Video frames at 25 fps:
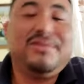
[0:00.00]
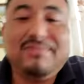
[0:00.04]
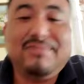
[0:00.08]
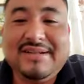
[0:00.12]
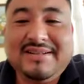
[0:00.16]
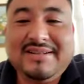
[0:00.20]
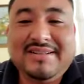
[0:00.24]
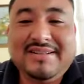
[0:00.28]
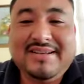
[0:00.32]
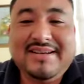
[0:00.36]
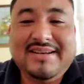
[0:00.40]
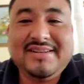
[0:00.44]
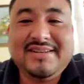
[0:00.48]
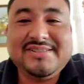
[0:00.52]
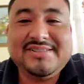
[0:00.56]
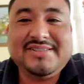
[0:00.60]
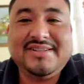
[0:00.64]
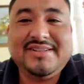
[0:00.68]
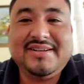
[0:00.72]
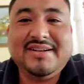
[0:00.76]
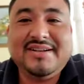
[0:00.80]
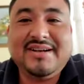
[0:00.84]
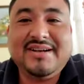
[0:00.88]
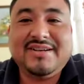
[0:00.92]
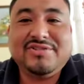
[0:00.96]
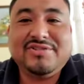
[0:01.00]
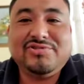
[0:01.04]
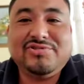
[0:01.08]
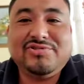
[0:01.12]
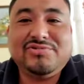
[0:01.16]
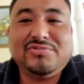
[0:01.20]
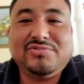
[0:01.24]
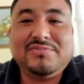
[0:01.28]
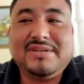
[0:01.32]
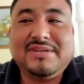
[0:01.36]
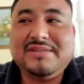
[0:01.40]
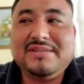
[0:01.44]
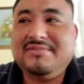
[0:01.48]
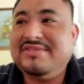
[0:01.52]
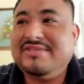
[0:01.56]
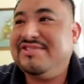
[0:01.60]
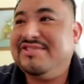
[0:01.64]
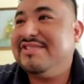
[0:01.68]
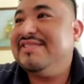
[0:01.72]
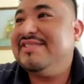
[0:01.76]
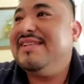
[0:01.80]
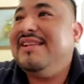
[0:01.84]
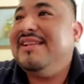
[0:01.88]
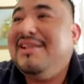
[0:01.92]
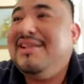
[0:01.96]
20 years in a classroom and we're
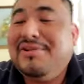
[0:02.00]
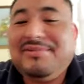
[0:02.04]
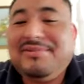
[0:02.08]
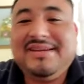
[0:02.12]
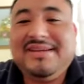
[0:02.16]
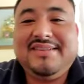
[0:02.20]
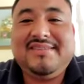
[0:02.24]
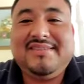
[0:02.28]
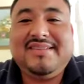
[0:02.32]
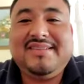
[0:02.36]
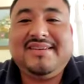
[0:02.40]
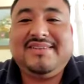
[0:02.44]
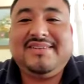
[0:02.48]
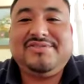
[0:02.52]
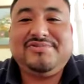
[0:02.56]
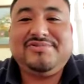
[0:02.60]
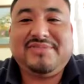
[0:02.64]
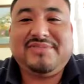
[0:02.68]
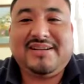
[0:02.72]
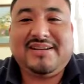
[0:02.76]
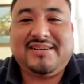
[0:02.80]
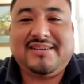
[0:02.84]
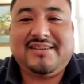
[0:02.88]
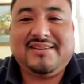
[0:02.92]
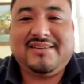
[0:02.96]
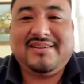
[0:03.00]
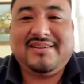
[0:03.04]
still doing things wrong